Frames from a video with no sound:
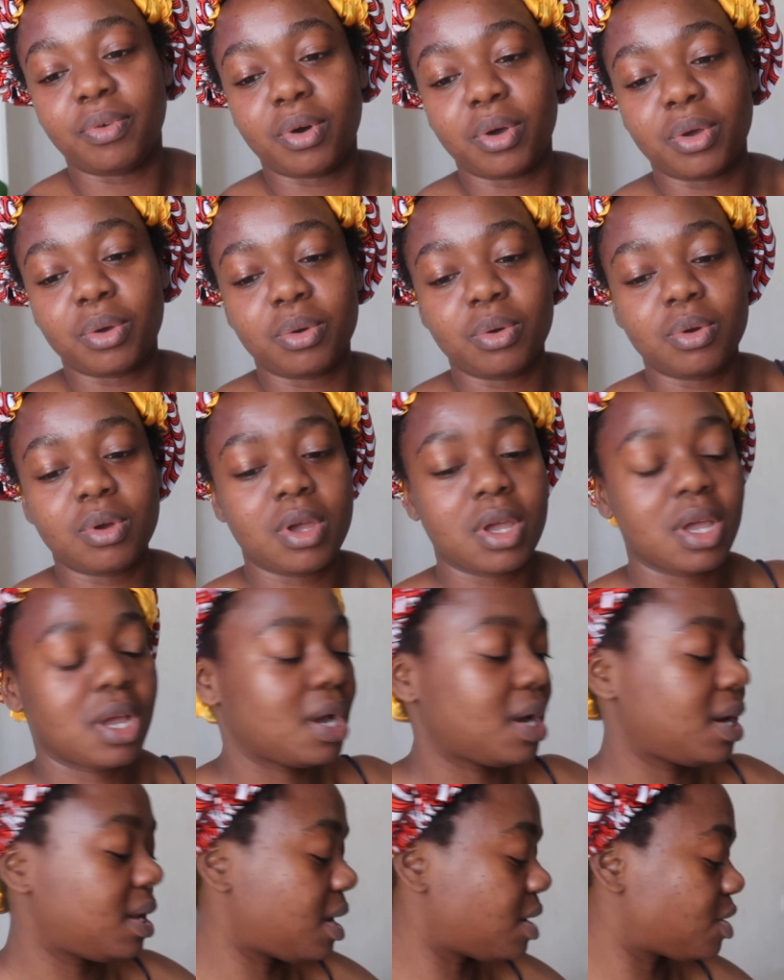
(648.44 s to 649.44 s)
oil,
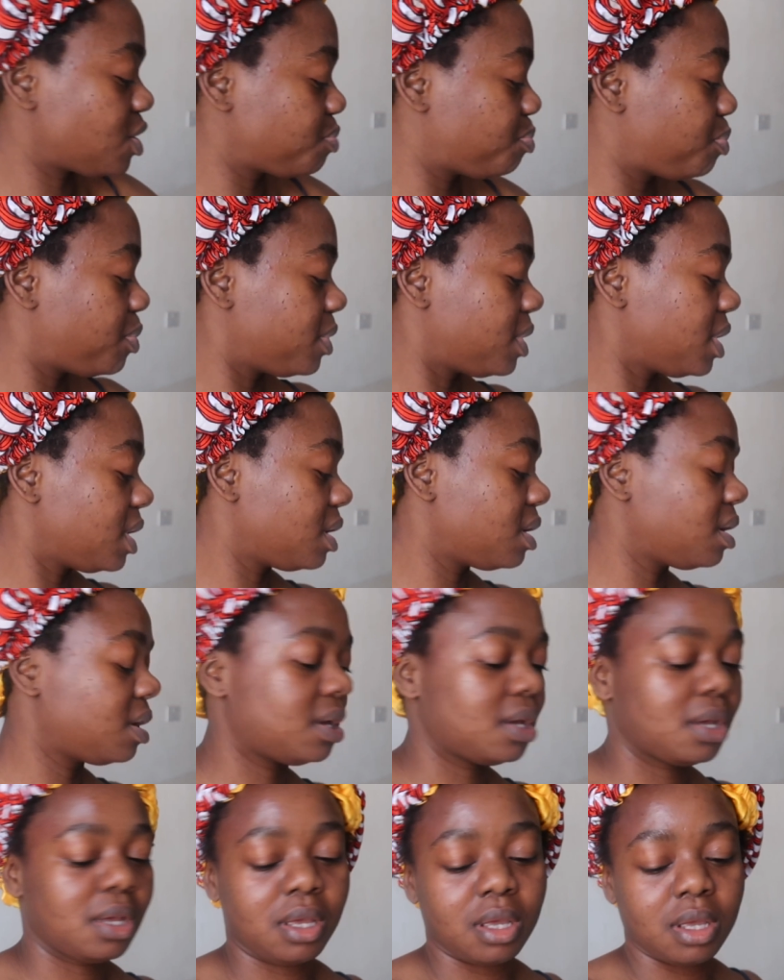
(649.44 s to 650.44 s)
and I just put it
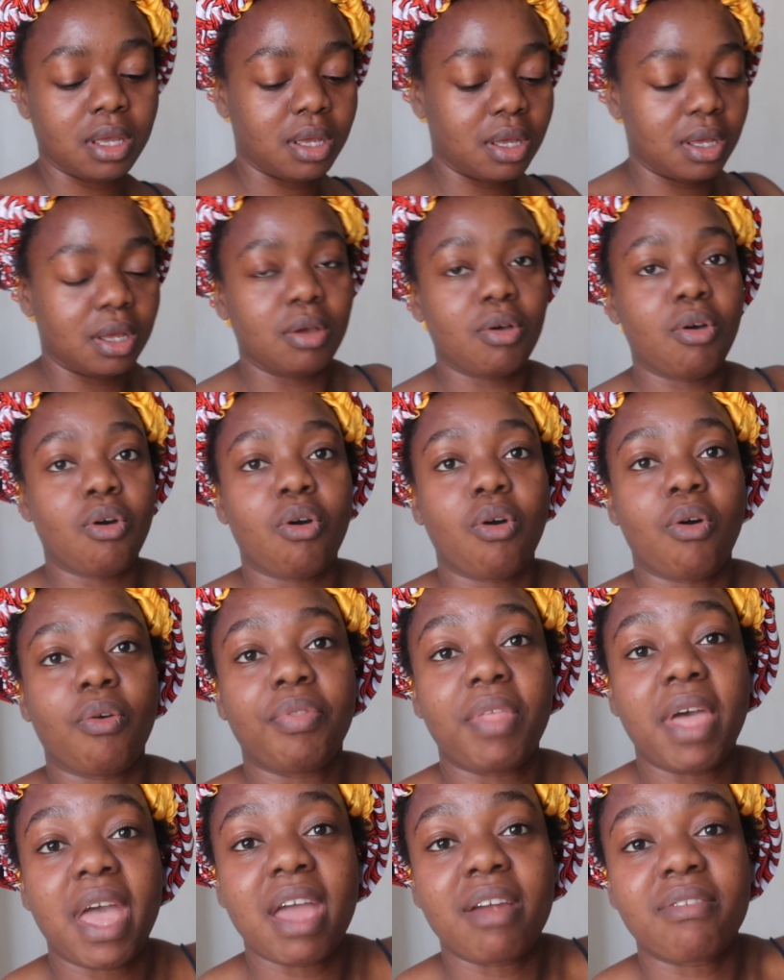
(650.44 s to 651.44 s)

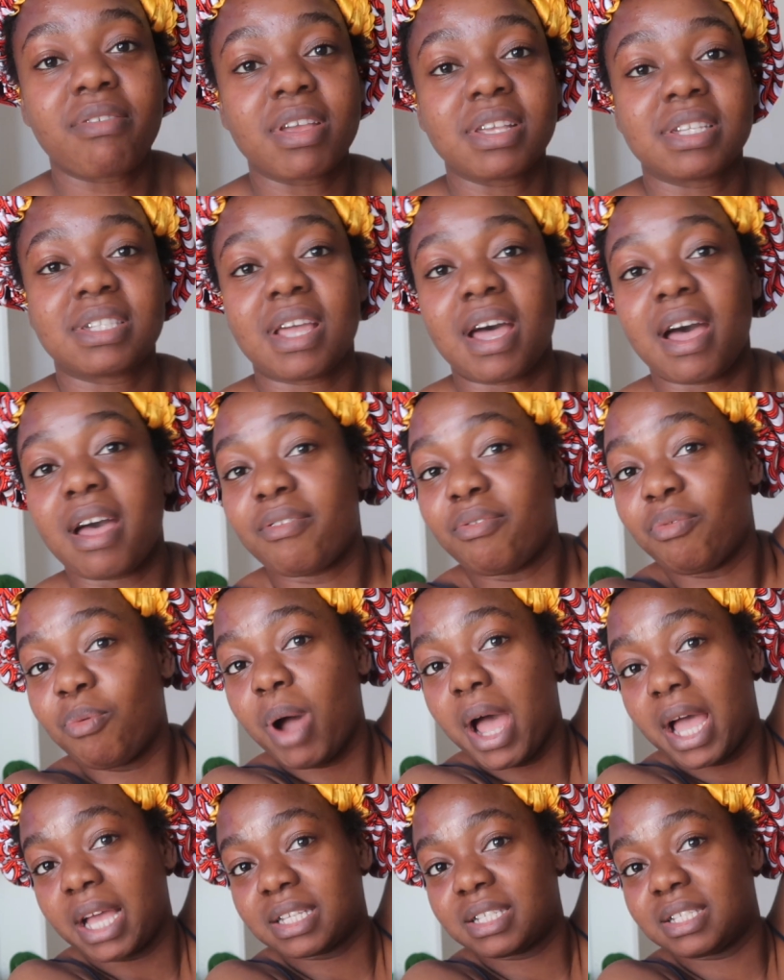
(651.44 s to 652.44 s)
on the areas that I've
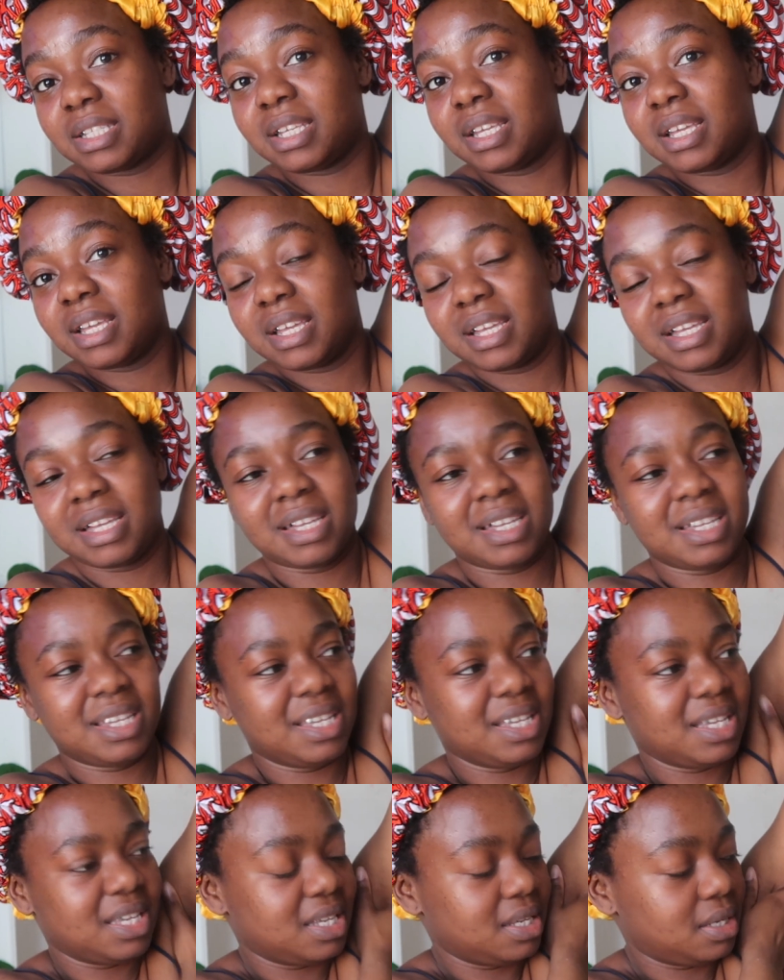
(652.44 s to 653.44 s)
waxed,
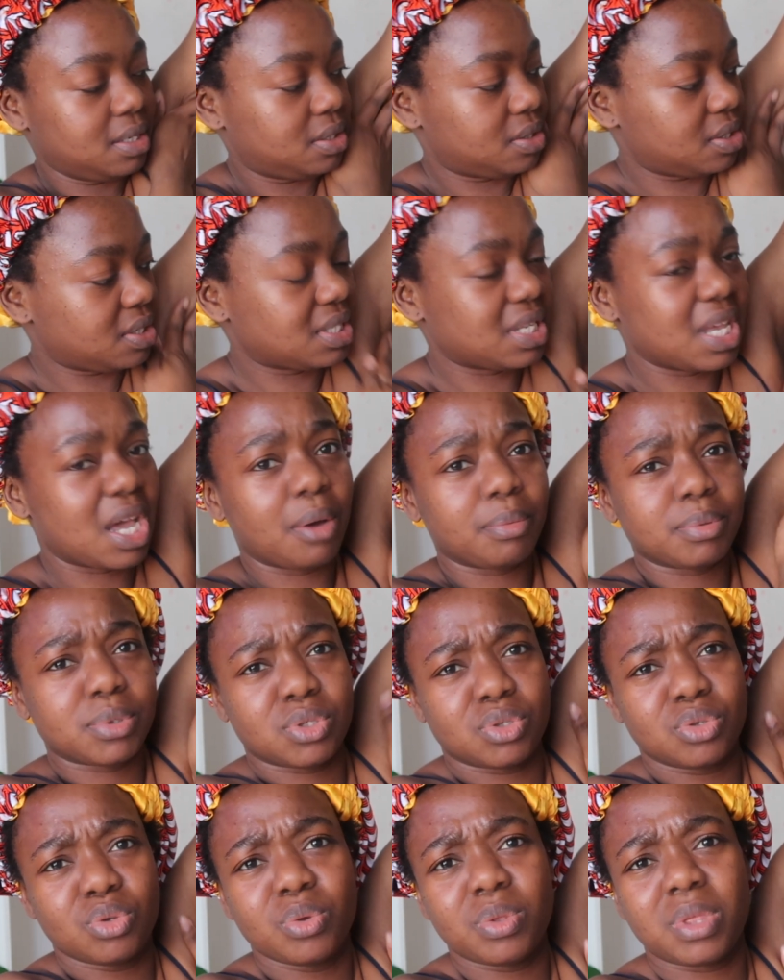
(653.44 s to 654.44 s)
just to help
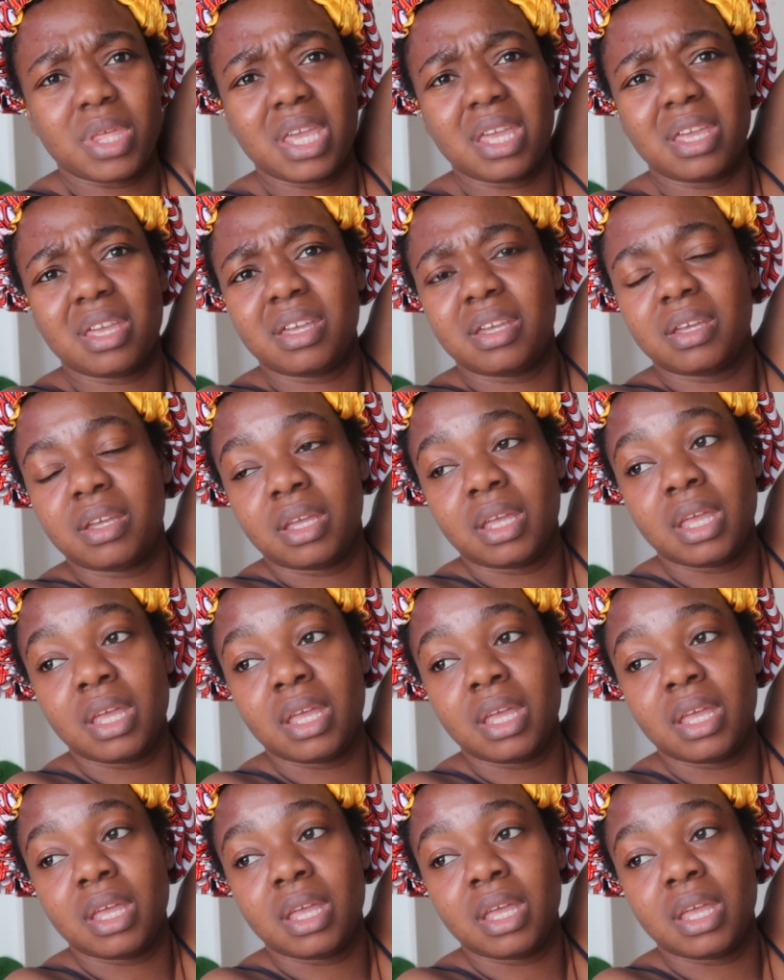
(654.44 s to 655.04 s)
soothe it.